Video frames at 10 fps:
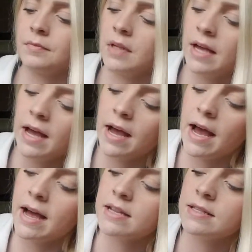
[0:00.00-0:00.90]
it
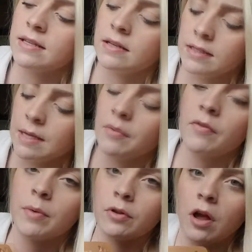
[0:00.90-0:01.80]
has, some of
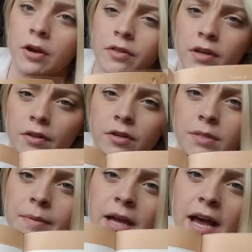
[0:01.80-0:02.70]
them are longer than others,
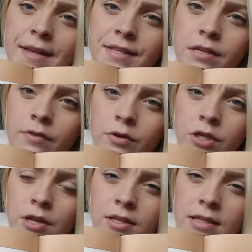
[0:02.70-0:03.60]
but it has the
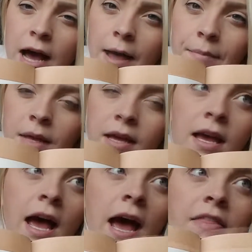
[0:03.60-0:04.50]
devotion on the top.
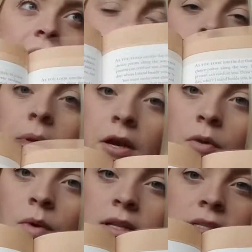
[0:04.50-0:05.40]
And then the bigger
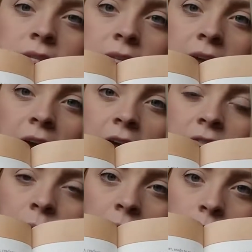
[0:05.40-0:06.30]
ones, they have
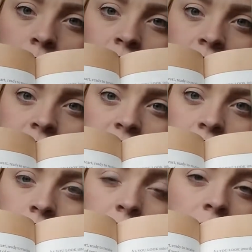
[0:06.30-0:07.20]
the Bible verses on
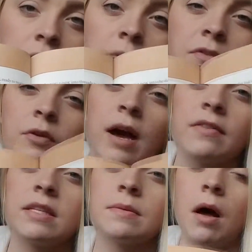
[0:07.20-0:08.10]
the bottom. If you have
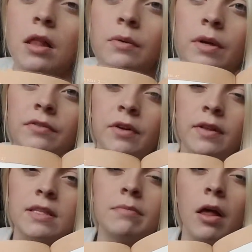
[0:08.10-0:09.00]
a smaller one, if you get
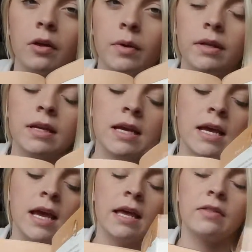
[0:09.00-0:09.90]
the smaller one,
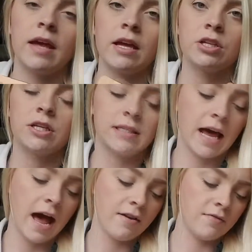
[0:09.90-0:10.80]
they just
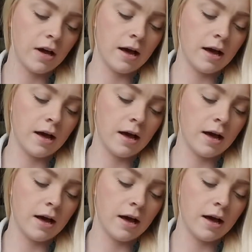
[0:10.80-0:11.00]
have